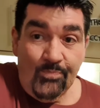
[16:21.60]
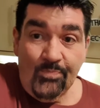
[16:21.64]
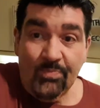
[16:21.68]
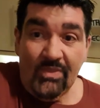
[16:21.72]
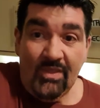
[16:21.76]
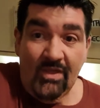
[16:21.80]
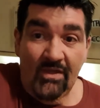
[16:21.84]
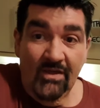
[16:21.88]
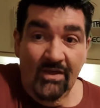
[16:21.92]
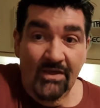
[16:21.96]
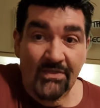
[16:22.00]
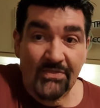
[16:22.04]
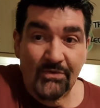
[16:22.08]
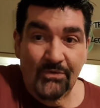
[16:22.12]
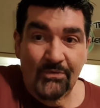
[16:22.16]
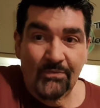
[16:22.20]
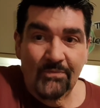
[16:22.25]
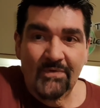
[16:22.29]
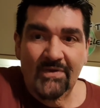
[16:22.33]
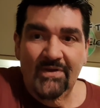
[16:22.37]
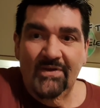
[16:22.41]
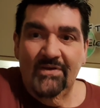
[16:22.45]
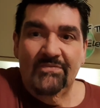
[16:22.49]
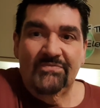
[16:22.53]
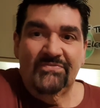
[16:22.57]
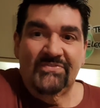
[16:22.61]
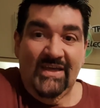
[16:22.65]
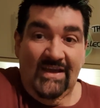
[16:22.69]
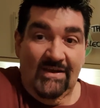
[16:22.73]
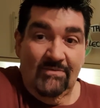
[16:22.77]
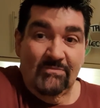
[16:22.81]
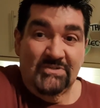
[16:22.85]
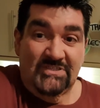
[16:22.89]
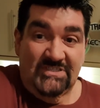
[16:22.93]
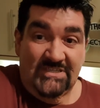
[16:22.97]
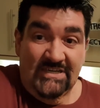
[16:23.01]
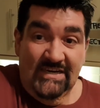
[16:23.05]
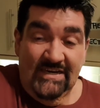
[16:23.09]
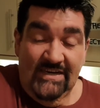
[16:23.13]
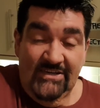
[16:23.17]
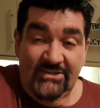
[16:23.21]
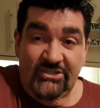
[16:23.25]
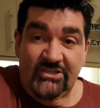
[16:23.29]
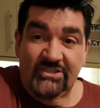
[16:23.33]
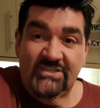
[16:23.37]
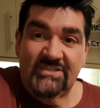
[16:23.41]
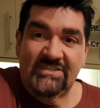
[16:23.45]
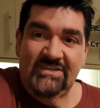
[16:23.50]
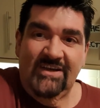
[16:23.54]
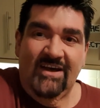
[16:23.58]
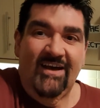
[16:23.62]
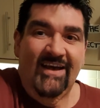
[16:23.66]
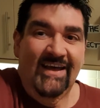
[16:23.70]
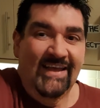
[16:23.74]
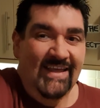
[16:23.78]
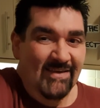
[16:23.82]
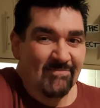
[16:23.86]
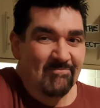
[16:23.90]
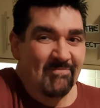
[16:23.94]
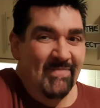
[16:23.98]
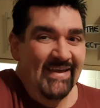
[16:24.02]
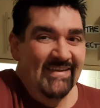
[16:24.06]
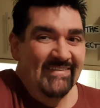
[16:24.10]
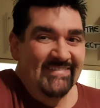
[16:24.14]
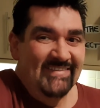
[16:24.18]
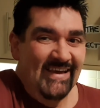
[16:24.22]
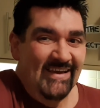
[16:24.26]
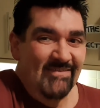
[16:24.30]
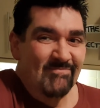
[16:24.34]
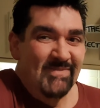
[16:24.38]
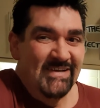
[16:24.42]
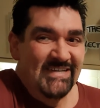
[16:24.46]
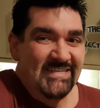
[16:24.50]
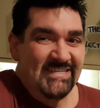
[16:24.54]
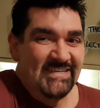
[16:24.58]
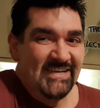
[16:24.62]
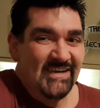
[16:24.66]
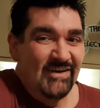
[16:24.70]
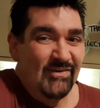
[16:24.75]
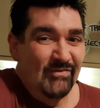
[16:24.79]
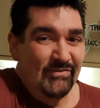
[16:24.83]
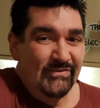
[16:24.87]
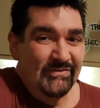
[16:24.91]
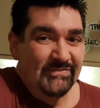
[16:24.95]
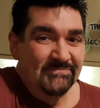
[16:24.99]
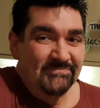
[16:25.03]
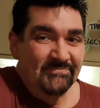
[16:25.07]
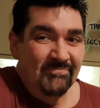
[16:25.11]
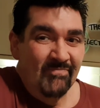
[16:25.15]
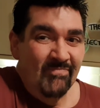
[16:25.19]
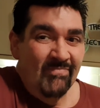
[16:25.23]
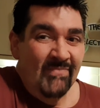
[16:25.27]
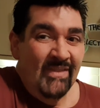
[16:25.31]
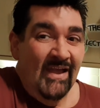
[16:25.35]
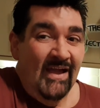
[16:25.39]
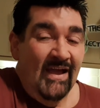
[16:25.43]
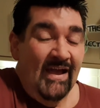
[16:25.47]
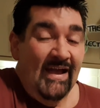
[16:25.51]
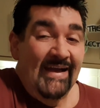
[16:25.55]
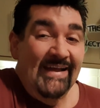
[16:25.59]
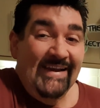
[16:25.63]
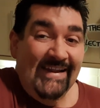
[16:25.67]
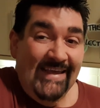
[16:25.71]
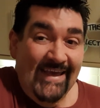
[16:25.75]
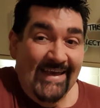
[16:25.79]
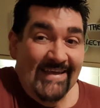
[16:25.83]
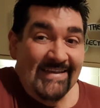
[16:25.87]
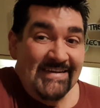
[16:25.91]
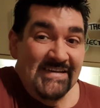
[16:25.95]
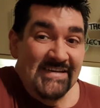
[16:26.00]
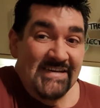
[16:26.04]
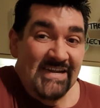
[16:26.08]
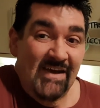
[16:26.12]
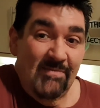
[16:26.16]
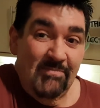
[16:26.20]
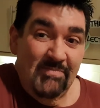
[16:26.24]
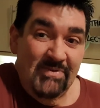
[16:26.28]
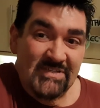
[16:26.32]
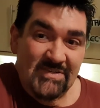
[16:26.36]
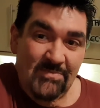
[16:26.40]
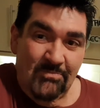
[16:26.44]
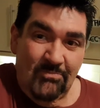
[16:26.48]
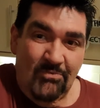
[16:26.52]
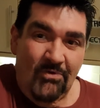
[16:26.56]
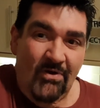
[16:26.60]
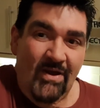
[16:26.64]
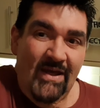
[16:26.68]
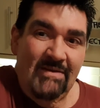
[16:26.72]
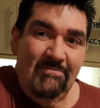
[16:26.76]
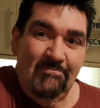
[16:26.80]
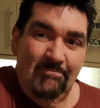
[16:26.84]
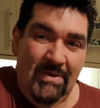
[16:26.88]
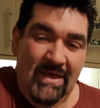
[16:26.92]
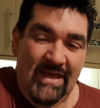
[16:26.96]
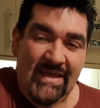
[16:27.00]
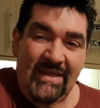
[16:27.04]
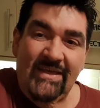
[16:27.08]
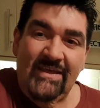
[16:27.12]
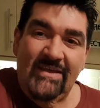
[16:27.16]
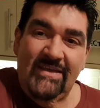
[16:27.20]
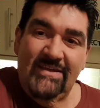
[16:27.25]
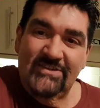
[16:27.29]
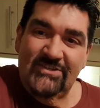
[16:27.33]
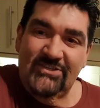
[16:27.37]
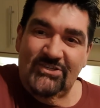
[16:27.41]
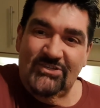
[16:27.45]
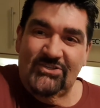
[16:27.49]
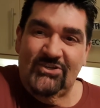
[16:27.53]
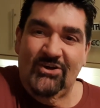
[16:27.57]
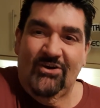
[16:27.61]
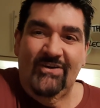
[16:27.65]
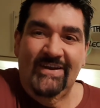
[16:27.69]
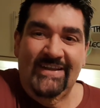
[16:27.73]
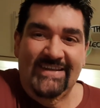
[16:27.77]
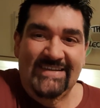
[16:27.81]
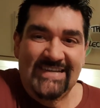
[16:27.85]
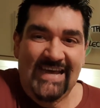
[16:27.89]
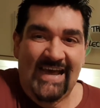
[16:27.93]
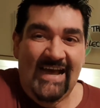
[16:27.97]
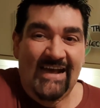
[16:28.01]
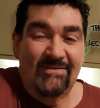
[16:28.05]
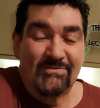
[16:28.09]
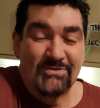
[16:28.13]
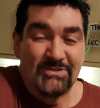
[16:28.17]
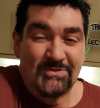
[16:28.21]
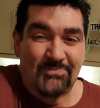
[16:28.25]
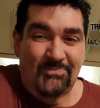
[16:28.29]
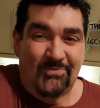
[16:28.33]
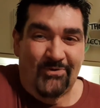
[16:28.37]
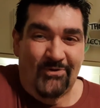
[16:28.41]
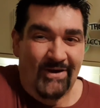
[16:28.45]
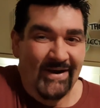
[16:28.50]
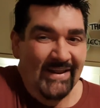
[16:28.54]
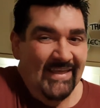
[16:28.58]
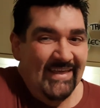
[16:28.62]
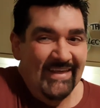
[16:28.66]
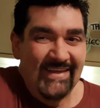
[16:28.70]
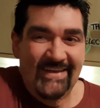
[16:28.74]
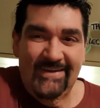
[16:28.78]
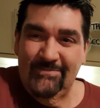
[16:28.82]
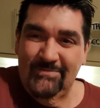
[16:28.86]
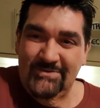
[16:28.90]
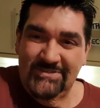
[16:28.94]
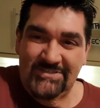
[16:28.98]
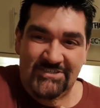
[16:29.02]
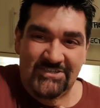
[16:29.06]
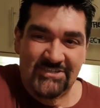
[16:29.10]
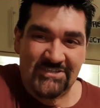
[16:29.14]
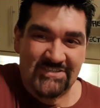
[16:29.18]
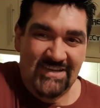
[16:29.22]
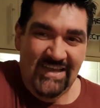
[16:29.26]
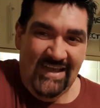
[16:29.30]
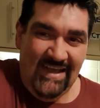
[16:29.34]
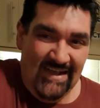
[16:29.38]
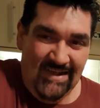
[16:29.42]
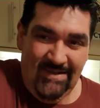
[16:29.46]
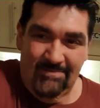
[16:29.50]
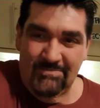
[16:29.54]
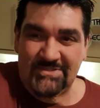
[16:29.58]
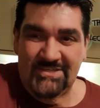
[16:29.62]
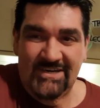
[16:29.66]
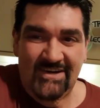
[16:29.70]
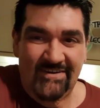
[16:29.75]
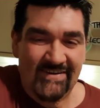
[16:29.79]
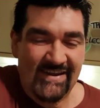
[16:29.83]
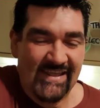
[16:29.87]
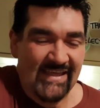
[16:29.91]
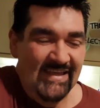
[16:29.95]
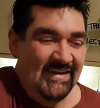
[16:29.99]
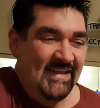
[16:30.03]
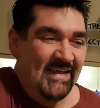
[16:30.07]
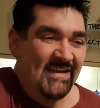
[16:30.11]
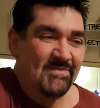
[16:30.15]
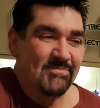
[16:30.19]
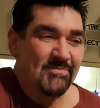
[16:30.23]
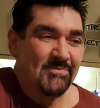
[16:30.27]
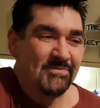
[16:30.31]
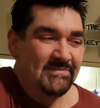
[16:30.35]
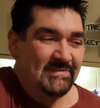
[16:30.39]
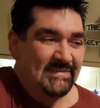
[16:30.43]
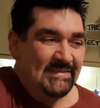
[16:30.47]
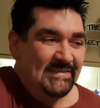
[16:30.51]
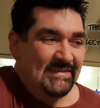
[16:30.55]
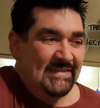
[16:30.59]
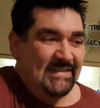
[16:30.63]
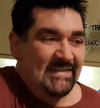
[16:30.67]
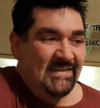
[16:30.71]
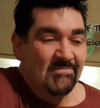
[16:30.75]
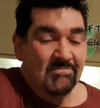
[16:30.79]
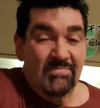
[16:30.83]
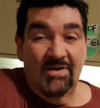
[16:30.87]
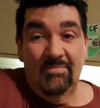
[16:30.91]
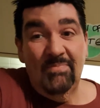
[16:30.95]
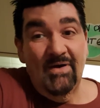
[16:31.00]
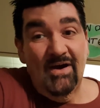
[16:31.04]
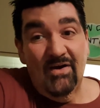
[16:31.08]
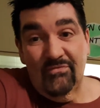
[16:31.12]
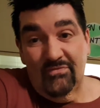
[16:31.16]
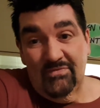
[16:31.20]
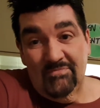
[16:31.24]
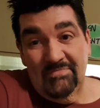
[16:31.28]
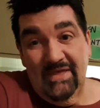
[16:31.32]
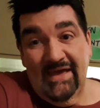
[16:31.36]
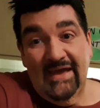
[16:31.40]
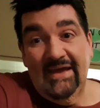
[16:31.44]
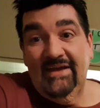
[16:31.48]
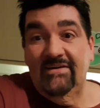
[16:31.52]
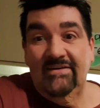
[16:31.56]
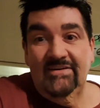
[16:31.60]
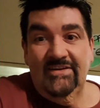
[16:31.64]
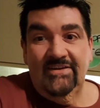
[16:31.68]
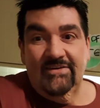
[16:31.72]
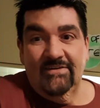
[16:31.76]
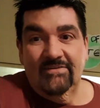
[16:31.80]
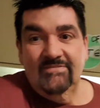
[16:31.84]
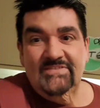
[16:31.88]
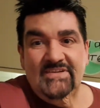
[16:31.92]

And I thought, that was delicious, I can make that myself. And it ended up as a bright pink, solid house brick. It was just absolutely inedible. But apart from that, you know, I've